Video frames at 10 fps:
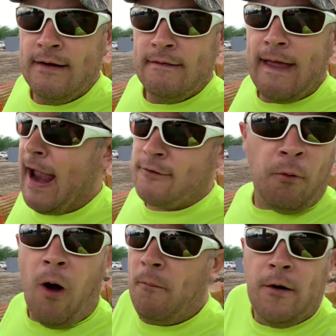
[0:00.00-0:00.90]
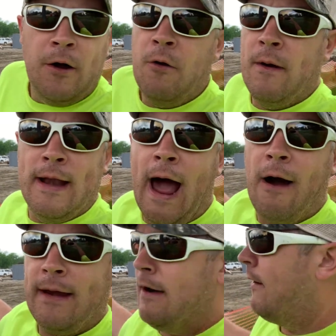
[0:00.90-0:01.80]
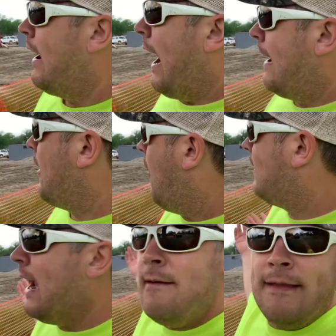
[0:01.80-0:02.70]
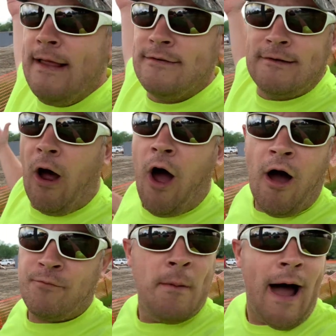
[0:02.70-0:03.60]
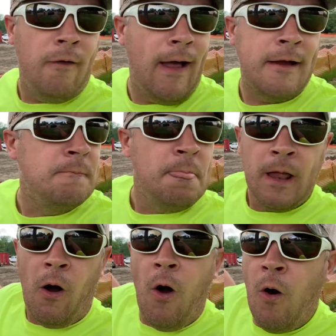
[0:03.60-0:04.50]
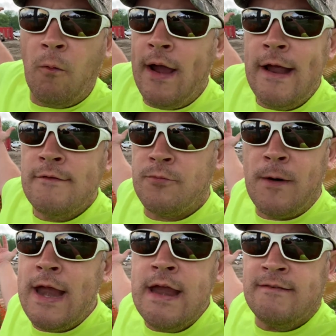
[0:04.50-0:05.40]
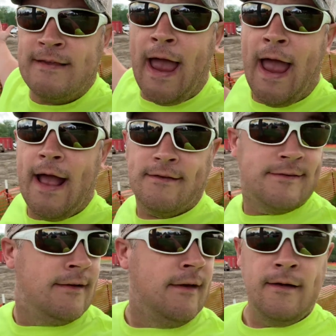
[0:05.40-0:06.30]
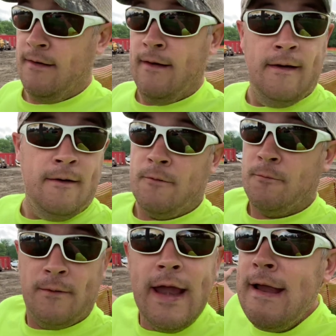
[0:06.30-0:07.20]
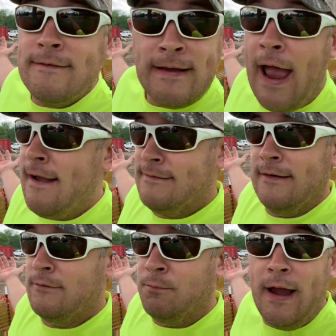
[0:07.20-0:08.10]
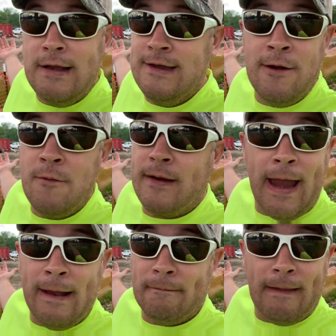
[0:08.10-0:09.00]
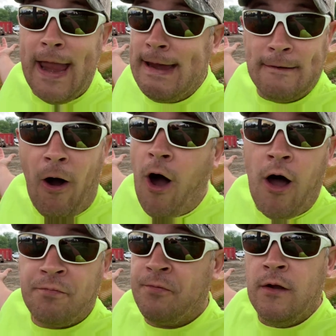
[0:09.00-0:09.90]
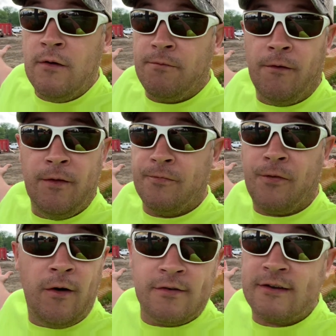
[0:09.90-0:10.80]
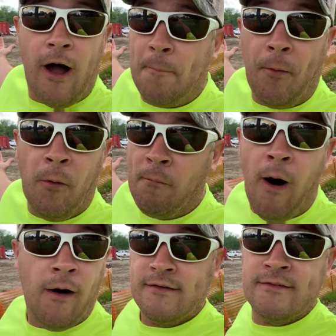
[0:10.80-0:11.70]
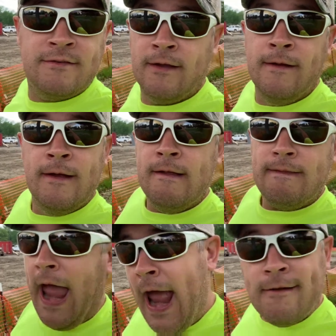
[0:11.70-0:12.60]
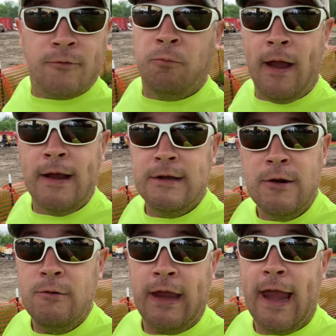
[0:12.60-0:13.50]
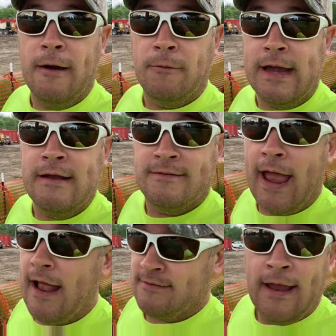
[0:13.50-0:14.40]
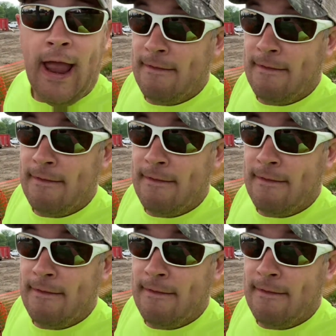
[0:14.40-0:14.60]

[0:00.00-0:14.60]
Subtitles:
That's what we're doing out here. And don't give me this stuff about, like, oh, when's recess? Recess is when you get laid off for the first couple months. That's when you get recess.